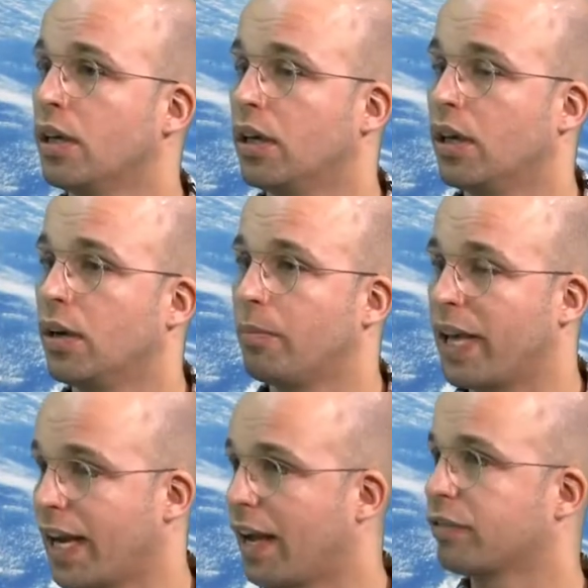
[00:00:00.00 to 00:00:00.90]

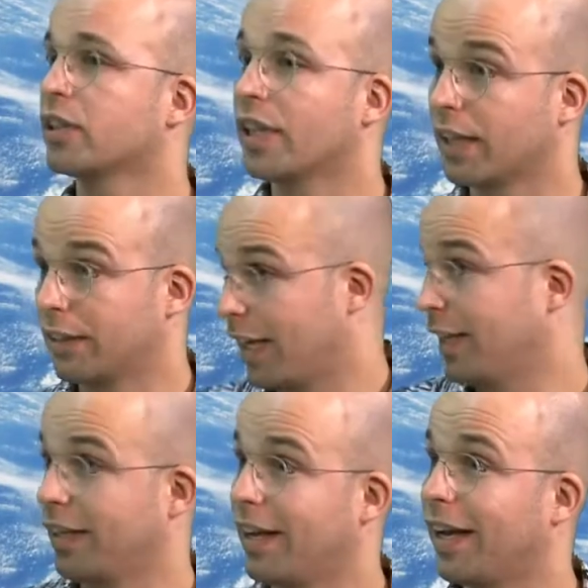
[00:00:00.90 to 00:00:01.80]
And after that,
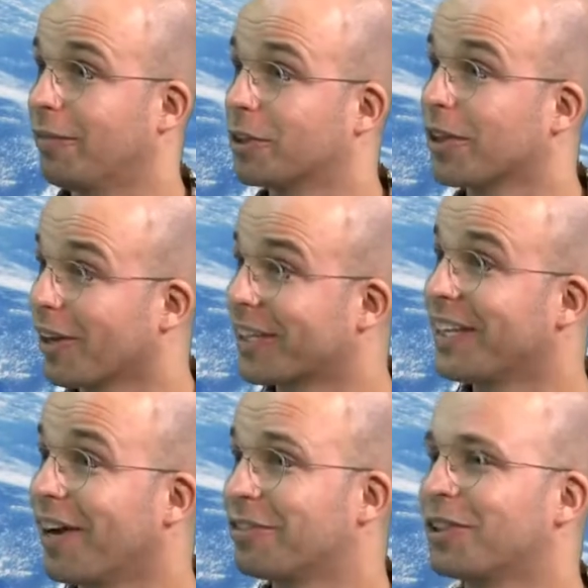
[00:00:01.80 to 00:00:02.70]
I was lucky
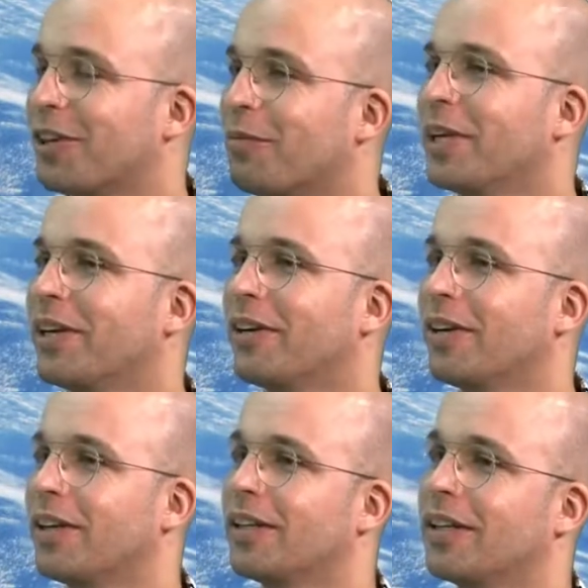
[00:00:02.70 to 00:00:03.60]
enough to come here
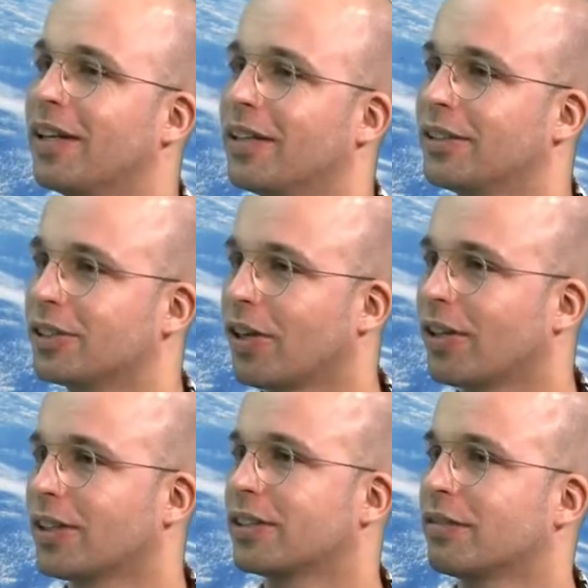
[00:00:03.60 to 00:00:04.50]
and
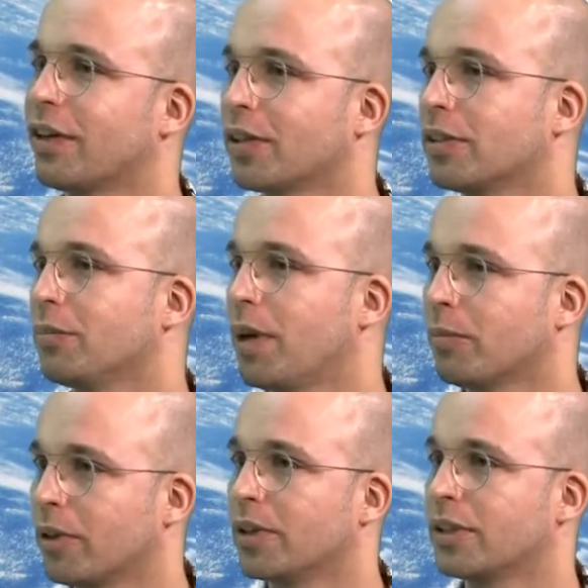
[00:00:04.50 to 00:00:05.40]
start as a faculty
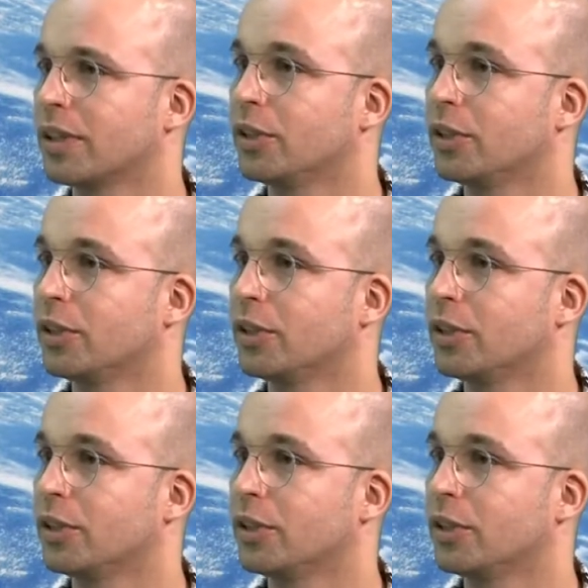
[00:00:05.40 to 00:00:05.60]
member at